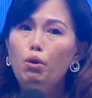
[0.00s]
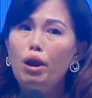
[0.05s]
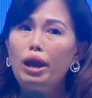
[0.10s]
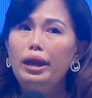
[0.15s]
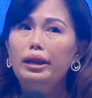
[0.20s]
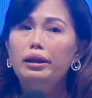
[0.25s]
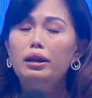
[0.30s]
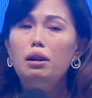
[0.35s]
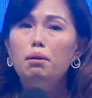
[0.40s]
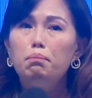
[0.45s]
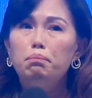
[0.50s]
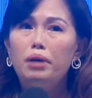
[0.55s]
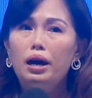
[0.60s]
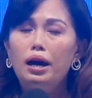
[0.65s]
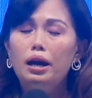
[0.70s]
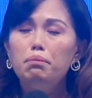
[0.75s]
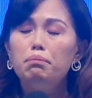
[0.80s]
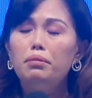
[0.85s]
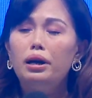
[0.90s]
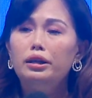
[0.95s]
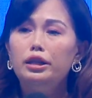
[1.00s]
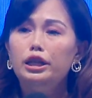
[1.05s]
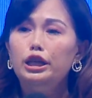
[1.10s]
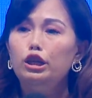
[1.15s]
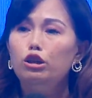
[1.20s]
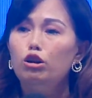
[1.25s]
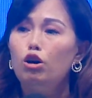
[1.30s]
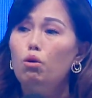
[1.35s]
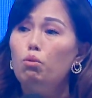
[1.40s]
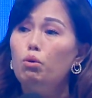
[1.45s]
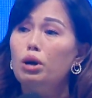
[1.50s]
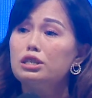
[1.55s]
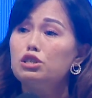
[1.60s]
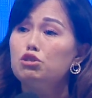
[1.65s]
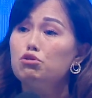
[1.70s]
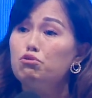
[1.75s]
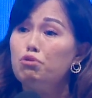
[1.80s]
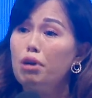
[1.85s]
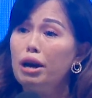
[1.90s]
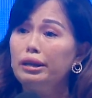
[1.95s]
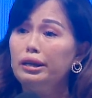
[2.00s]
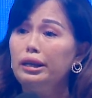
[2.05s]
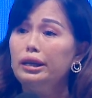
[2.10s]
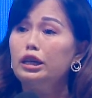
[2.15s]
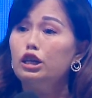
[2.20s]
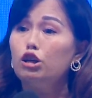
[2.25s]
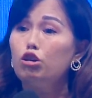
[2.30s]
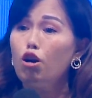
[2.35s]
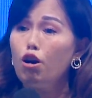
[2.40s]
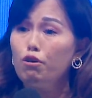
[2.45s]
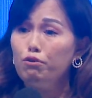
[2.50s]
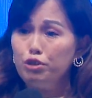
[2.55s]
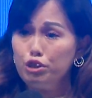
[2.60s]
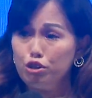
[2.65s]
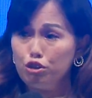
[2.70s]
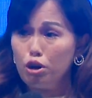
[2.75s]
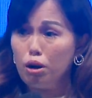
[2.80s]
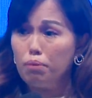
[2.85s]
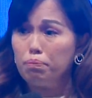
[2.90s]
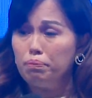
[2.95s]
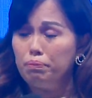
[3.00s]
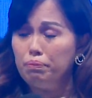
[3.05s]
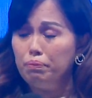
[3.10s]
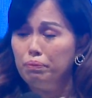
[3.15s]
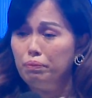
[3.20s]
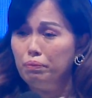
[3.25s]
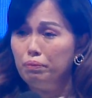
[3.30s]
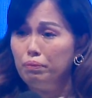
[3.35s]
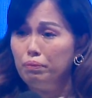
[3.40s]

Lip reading: when my mother-in-law was running a coffee shop,